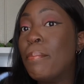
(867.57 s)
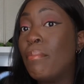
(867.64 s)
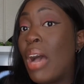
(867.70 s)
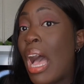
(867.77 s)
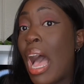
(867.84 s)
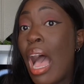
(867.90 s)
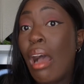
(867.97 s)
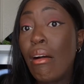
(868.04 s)

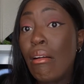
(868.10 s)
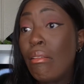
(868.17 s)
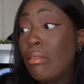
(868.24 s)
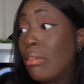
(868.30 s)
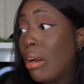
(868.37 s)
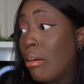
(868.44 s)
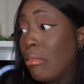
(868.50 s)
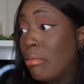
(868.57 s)
I don't
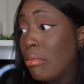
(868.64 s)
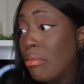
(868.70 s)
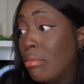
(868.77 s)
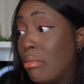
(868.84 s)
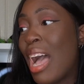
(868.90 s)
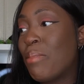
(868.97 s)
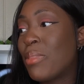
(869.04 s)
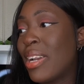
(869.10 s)
know.
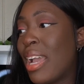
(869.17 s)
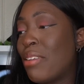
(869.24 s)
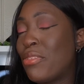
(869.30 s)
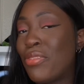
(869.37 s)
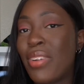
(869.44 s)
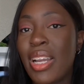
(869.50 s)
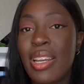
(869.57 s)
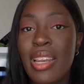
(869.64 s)
I'm gonna have to
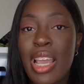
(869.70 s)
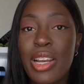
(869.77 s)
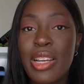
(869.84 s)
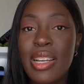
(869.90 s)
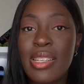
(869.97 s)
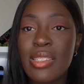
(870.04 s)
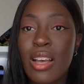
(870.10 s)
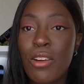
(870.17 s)
find an
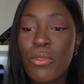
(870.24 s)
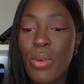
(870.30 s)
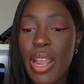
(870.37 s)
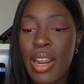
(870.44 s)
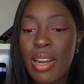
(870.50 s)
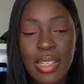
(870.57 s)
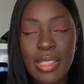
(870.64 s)
editing software.